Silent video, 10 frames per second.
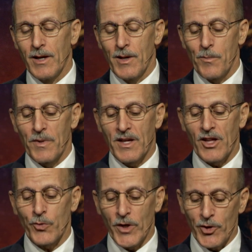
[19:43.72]
Because
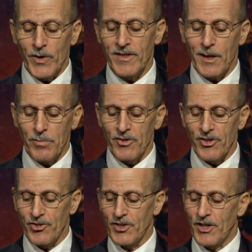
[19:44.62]
when you're in that
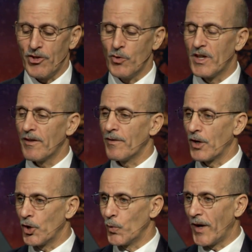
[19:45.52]
position and you give a
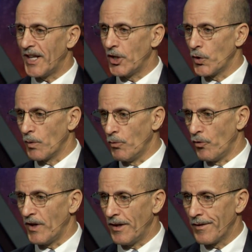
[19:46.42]
good rating to a
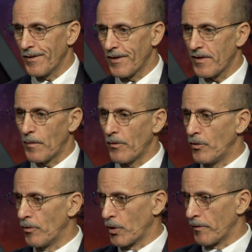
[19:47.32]
movie, some of you
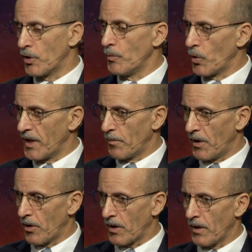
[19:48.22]
have heard of Good Morning
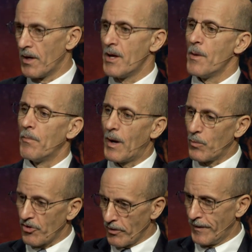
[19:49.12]
America. Mom
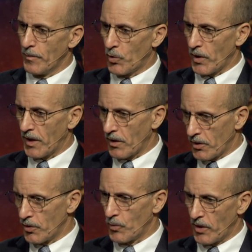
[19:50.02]
was the film critic on
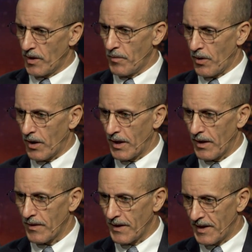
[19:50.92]
Good Morning America
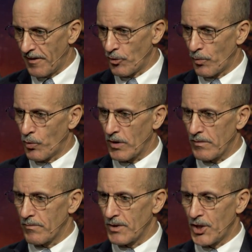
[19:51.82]
that gave the report.
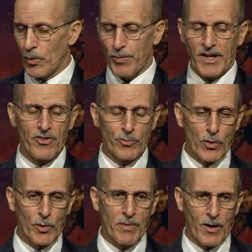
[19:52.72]
She replaced
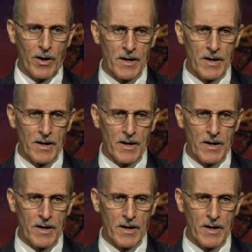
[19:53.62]
Rona Barrett.